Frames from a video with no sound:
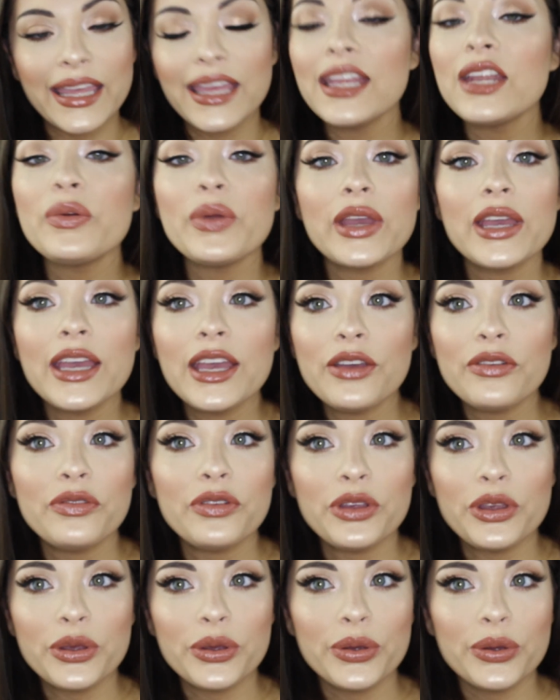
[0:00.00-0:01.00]
Anyway,
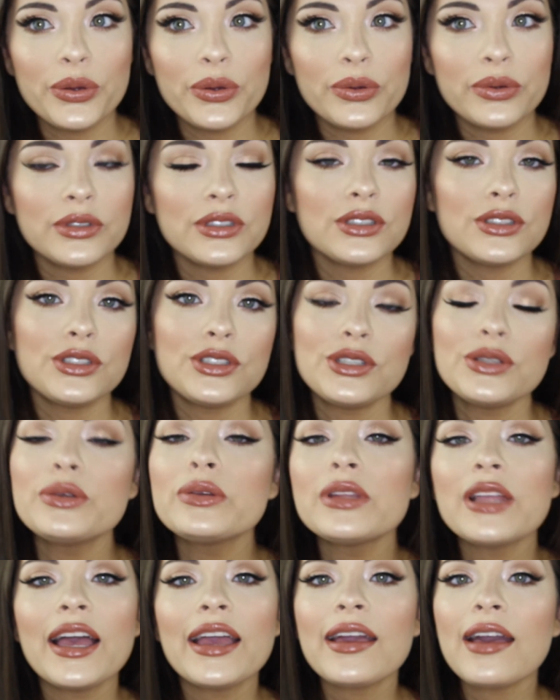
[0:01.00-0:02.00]
if you
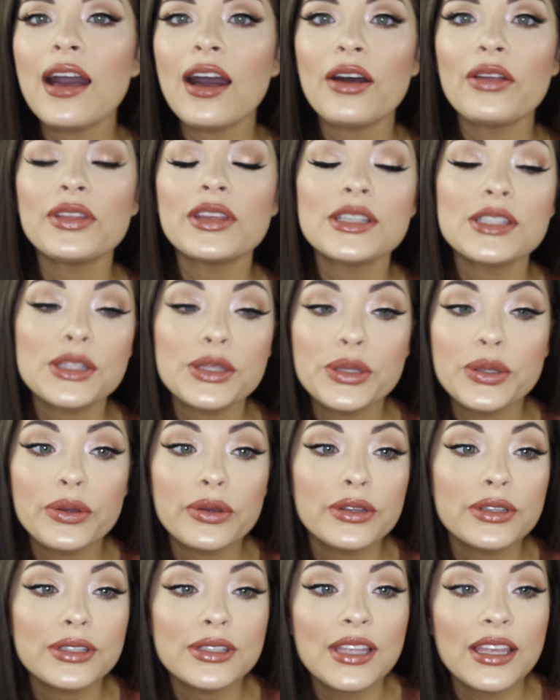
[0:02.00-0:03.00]
do like how this
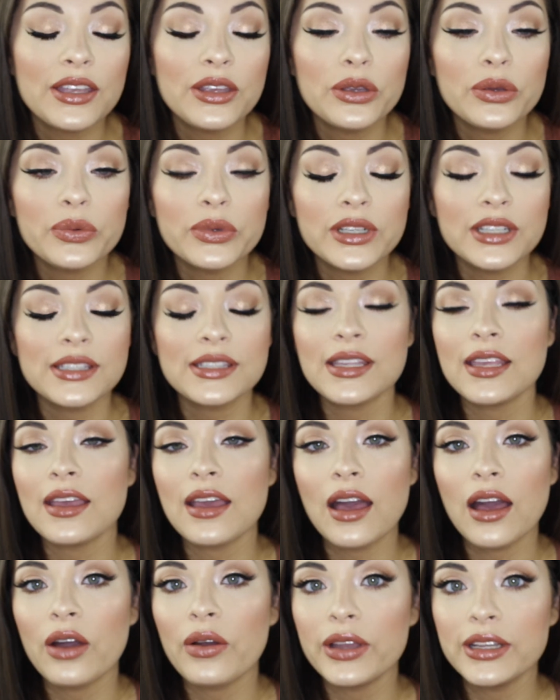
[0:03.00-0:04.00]
looks and you want to see
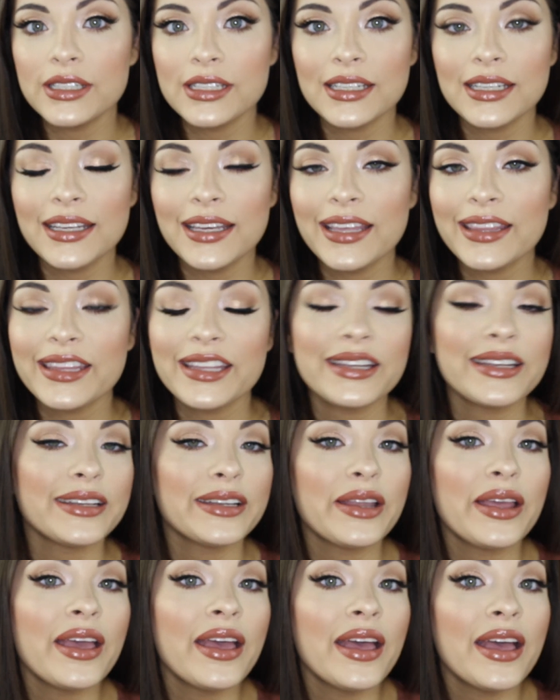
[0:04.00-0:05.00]
how I did it,
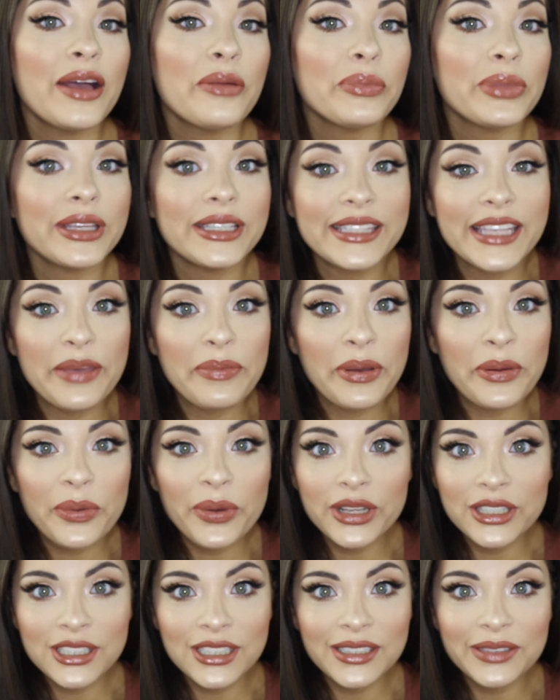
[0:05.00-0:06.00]
then please keep on
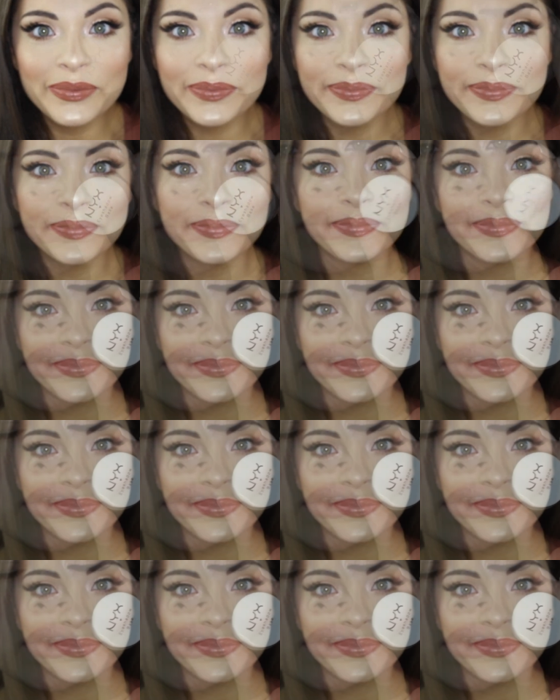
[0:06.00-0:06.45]
watching.